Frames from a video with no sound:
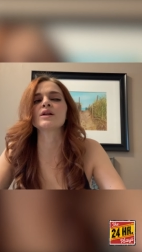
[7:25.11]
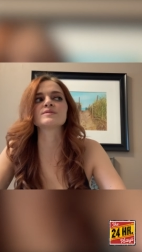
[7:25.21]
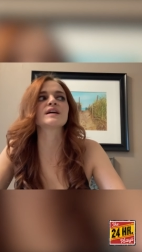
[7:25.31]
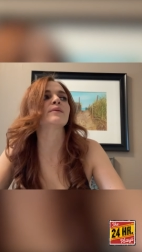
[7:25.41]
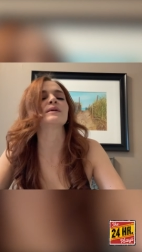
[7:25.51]
you know,
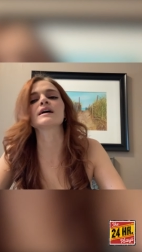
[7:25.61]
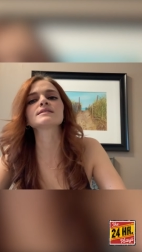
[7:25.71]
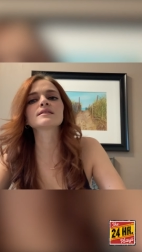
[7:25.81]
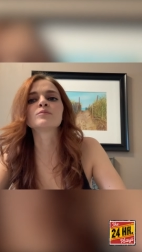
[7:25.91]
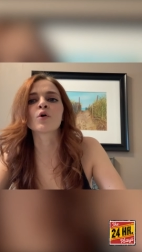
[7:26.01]
Tammy
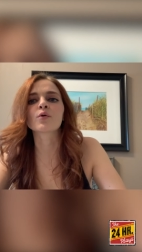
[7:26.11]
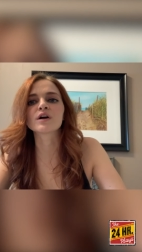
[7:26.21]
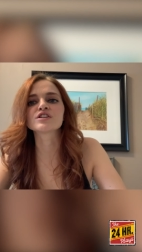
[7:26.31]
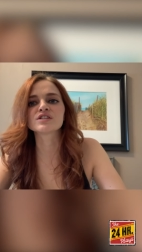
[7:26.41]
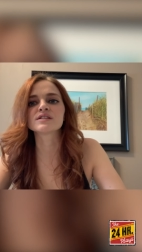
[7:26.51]
asked them more
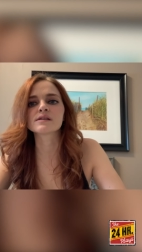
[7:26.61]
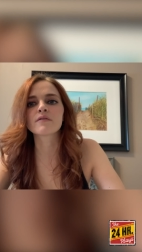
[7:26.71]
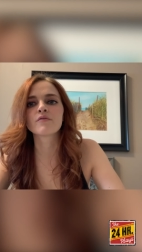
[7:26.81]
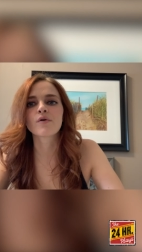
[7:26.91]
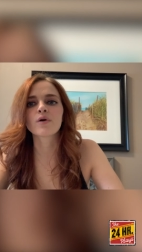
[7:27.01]
questions
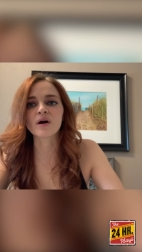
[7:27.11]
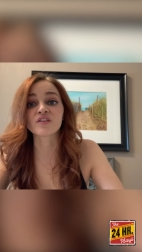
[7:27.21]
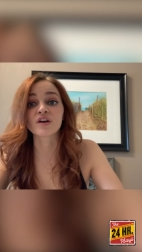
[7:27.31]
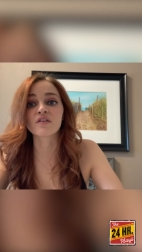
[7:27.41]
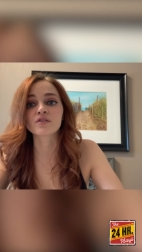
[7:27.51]
about
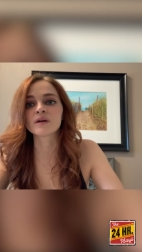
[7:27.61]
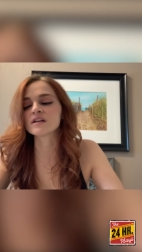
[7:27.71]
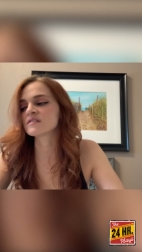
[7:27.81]
the government.